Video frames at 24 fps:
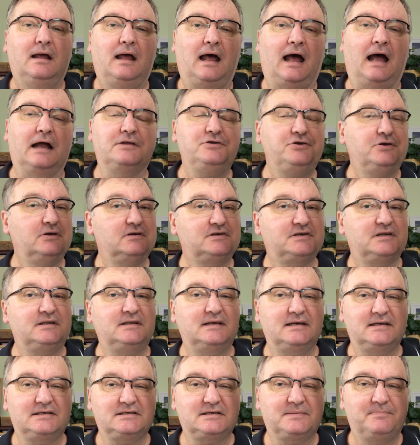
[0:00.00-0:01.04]
And using
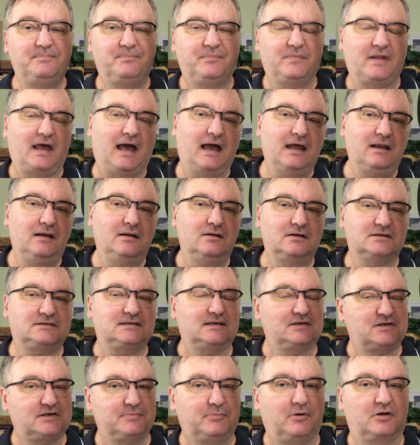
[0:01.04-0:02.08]
this, I looked at
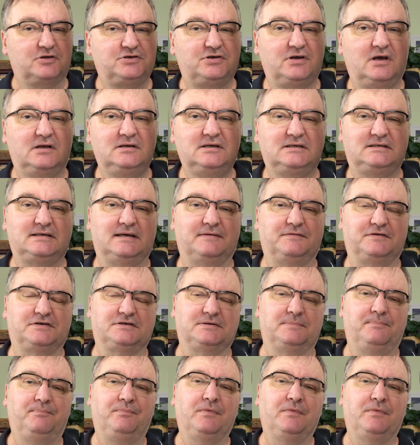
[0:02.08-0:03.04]
some alternatives.